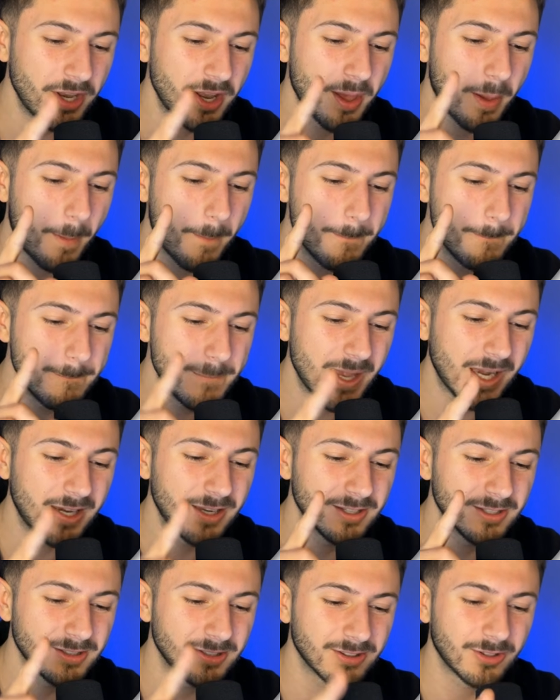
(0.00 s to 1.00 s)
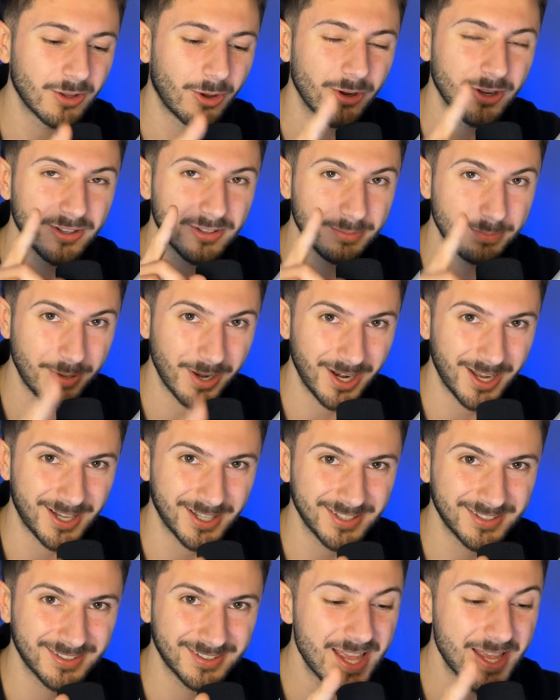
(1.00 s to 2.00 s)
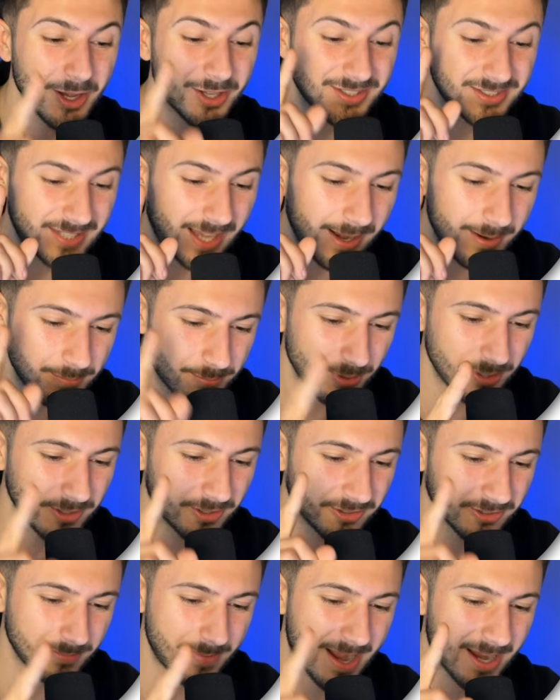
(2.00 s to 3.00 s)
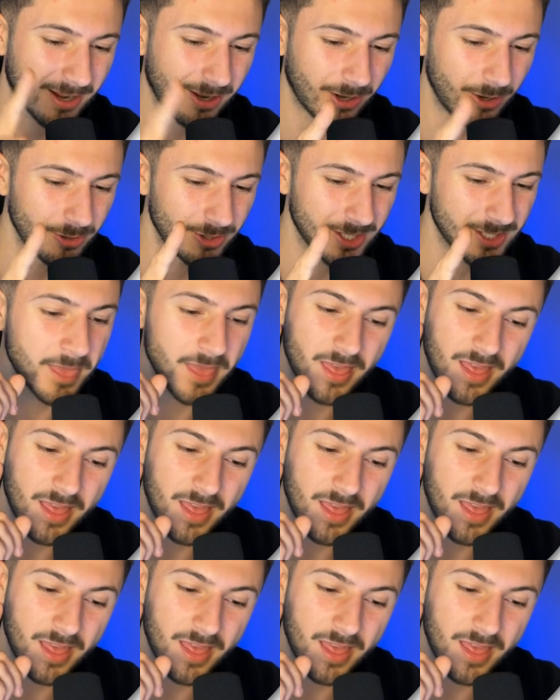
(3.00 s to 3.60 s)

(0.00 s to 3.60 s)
million plus selling print on demand clothing.